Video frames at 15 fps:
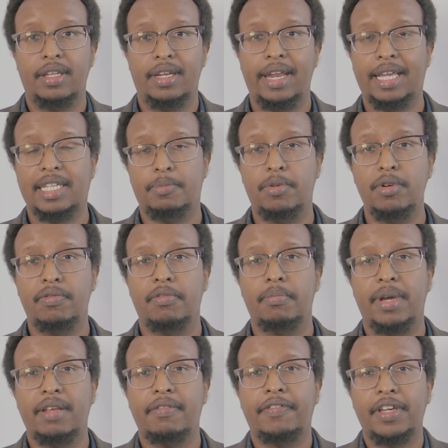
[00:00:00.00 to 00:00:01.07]
the next proven
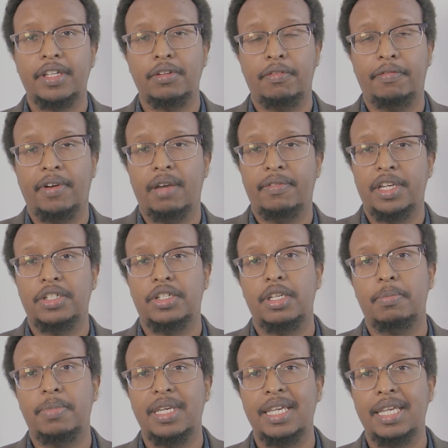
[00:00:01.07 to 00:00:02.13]
benefit of
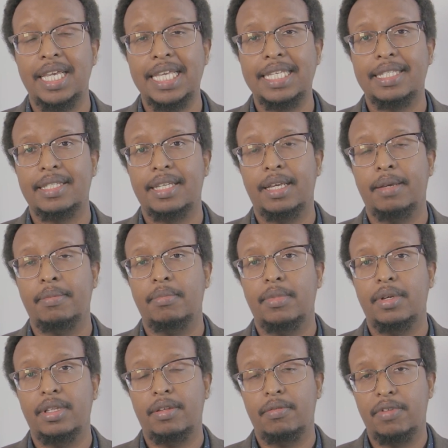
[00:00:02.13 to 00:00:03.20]
5-HTP is
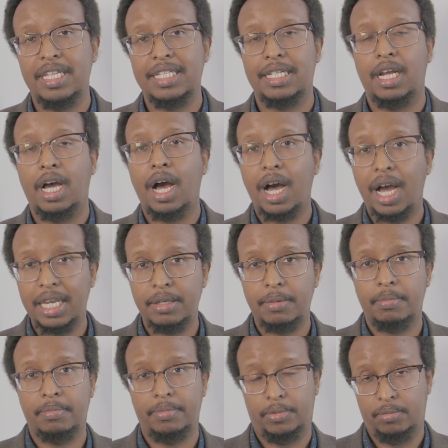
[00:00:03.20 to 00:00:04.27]
the reason
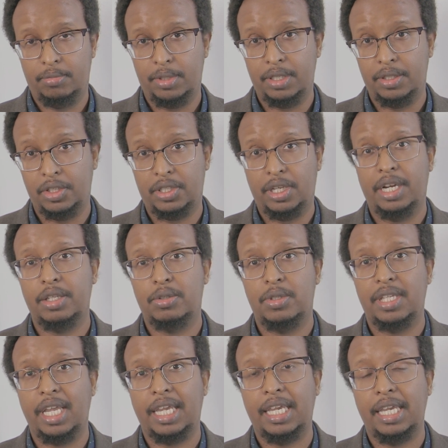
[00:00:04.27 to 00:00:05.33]
I decided
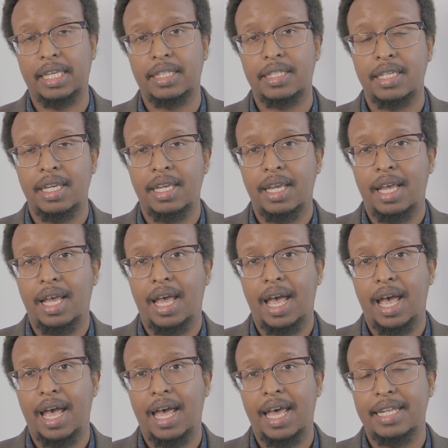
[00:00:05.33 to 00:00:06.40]
to take it.
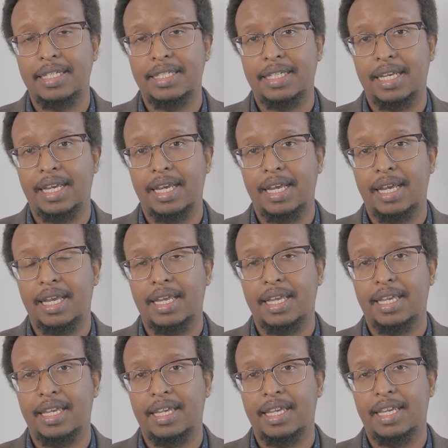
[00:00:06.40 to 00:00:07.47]
And
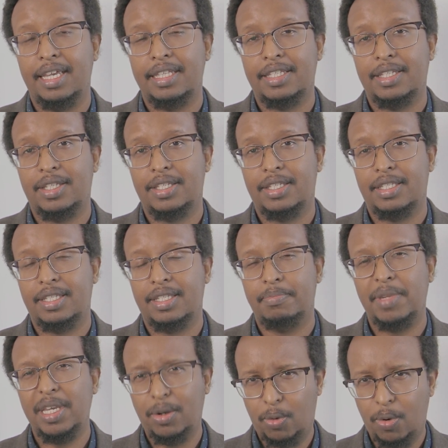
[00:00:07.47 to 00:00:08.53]
it's
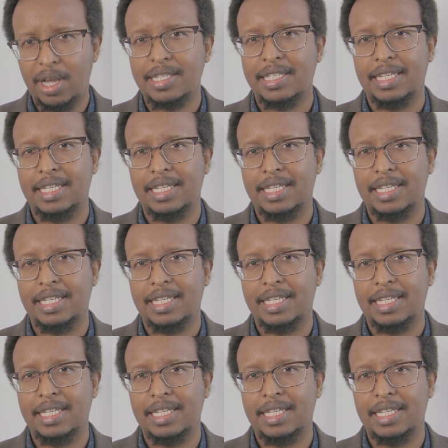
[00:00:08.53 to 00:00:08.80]
been quite